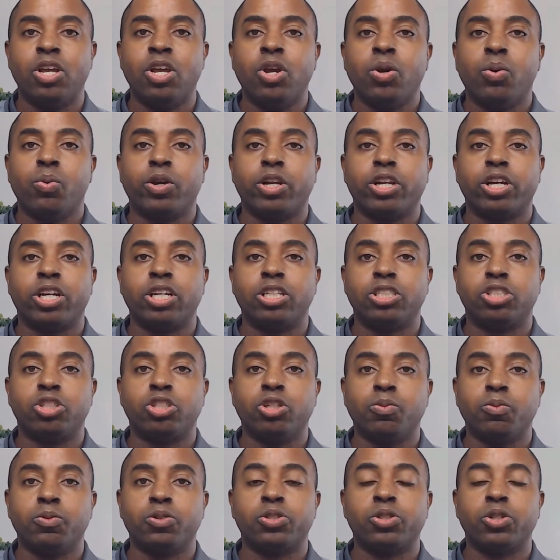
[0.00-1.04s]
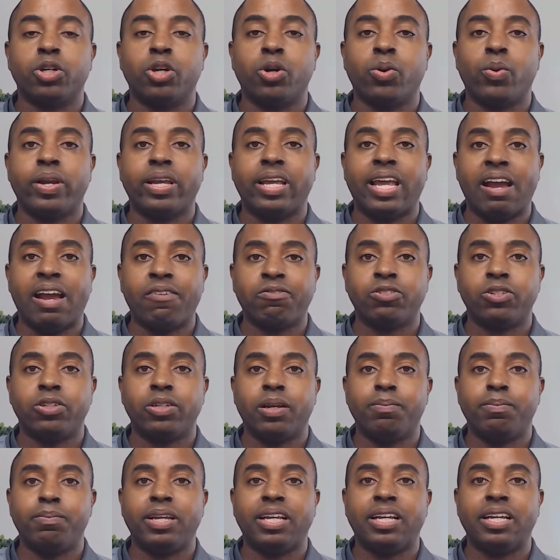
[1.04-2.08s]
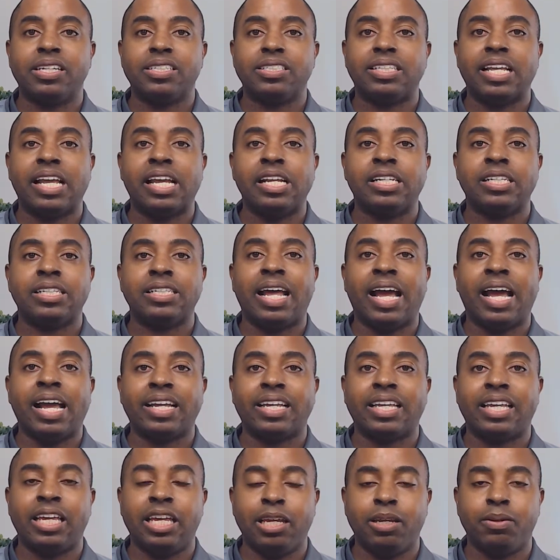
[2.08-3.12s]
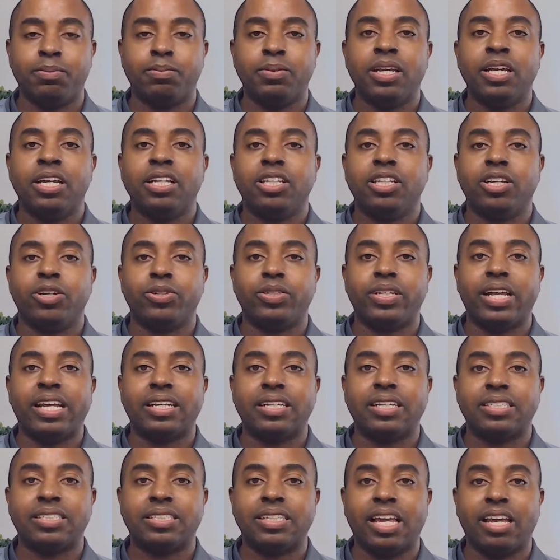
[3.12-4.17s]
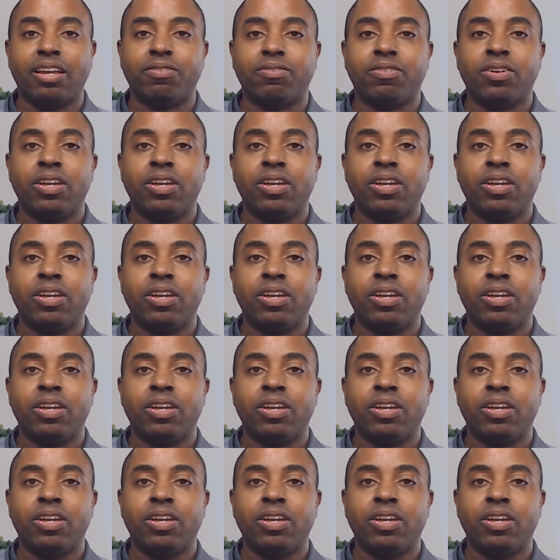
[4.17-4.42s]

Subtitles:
where the consumers are going after them because they did not keep their data safe.